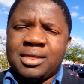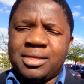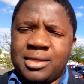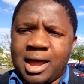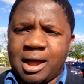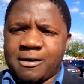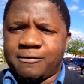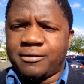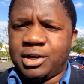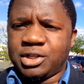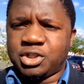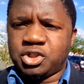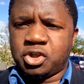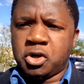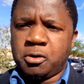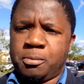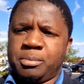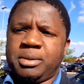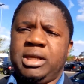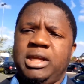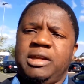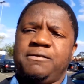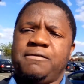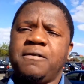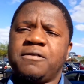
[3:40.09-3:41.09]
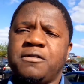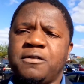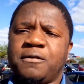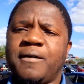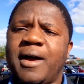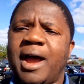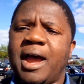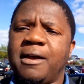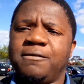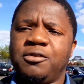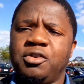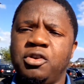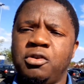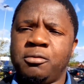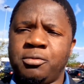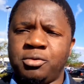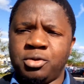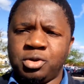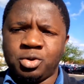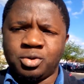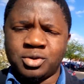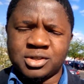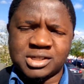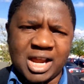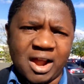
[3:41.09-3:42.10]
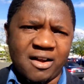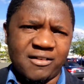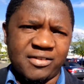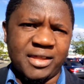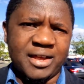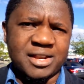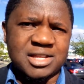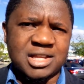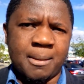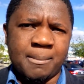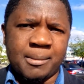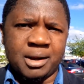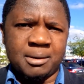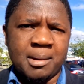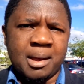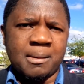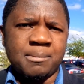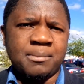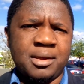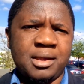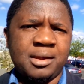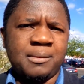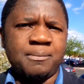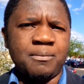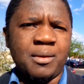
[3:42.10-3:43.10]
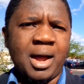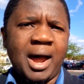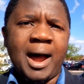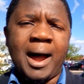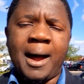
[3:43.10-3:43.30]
the average could be 55. You discover that someone might be